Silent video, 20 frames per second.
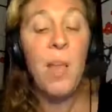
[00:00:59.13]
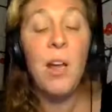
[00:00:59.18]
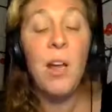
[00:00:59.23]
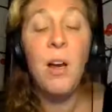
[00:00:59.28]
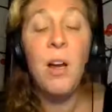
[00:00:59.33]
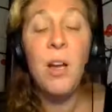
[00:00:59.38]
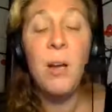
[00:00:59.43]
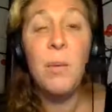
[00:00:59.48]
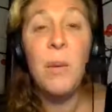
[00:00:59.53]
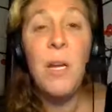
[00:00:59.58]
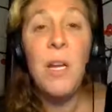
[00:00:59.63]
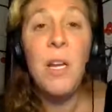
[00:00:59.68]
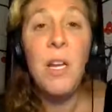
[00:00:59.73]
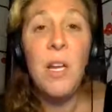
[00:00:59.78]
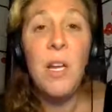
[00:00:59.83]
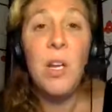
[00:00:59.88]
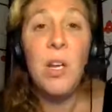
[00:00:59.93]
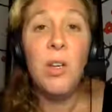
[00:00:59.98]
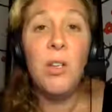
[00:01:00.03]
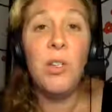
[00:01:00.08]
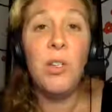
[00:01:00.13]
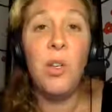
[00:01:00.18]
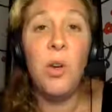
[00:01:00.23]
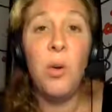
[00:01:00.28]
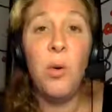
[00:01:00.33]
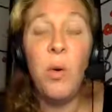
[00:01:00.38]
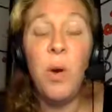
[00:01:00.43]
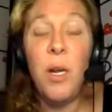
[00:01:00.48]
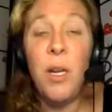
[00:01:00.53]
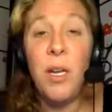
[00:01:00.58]
Um,
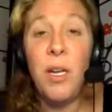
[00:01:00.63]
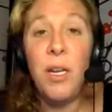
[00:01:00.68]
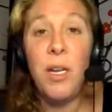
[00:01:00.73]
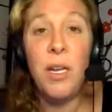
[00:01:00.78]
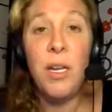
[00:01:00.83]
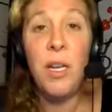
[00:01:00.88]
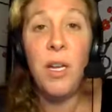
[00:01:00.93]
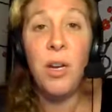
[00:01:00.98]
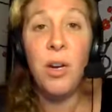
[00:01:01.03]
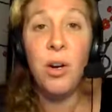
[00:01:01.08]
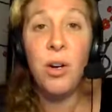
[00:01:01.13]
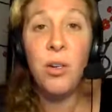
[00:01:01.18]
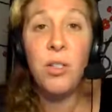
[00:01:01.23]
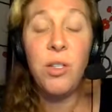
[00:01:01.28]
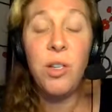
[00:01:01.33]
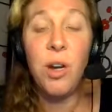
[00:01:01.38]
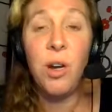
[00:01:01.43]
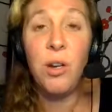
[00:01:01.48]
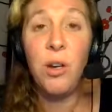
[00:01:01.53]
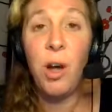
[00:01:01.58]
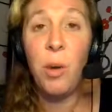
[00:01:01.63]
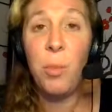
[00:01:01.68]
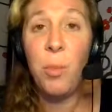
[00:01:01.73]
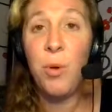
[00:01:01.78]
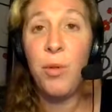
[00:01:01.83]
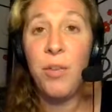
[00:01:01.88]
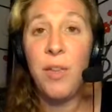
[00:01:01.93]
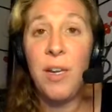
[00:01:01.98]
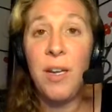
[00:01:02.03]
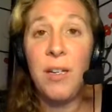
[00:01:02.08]
so, here's a
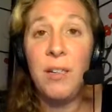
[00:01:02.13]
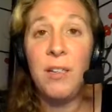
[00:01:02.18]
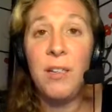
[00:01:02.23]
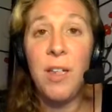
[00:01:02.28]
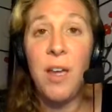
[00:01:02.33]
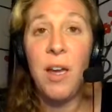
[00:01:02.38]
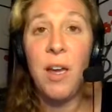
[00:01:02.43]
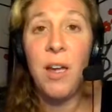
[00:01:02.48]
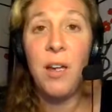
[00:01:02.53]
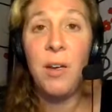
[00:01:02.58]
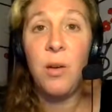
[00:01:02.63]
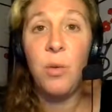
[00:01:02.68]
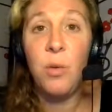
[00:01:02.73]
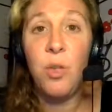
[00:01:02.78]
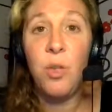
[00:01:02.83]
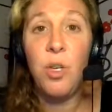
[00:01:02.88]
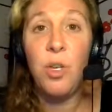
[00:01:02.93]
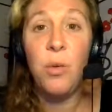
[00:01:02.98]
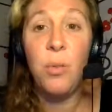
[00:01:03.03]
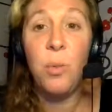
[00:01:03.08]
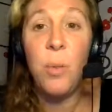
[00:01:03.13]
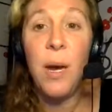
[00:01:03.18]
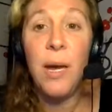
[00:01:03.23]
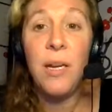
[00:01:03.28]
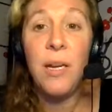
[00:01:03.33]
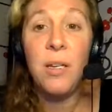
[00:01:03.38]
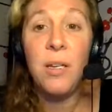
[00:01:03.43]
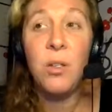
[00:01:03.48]
couple things that you might